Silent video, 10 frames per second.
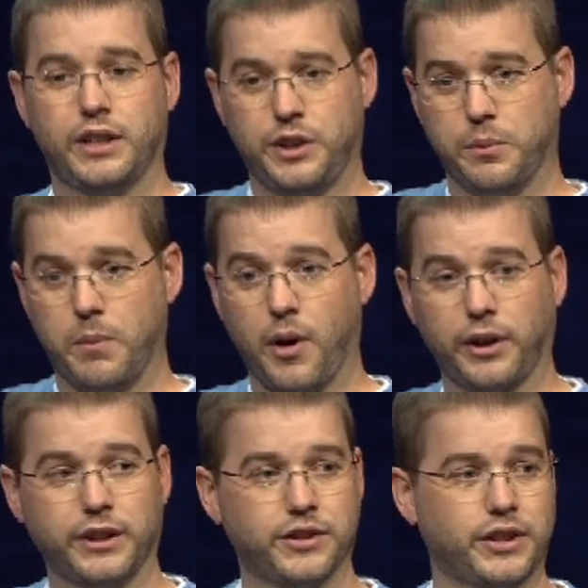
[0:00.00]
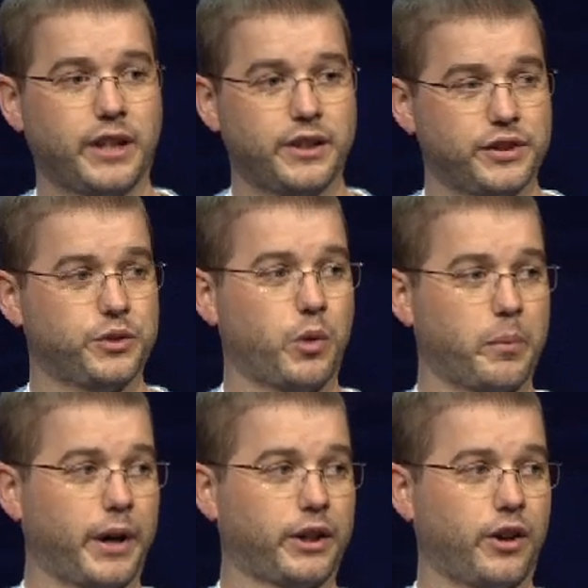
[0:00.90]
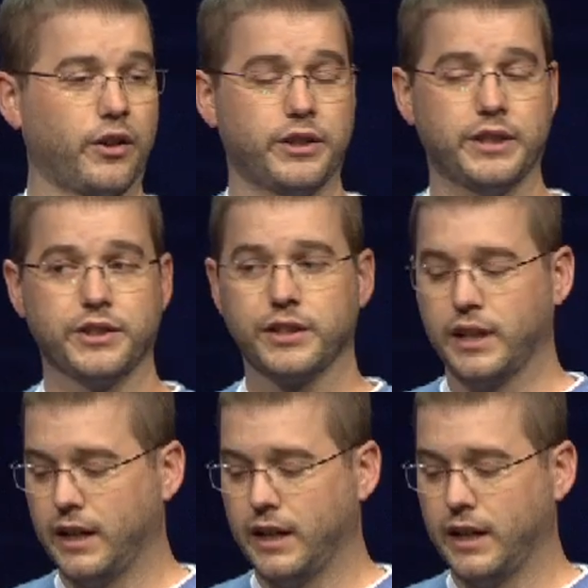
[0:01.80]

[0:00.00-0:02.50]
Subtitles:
you mark it and say, this is where my car is.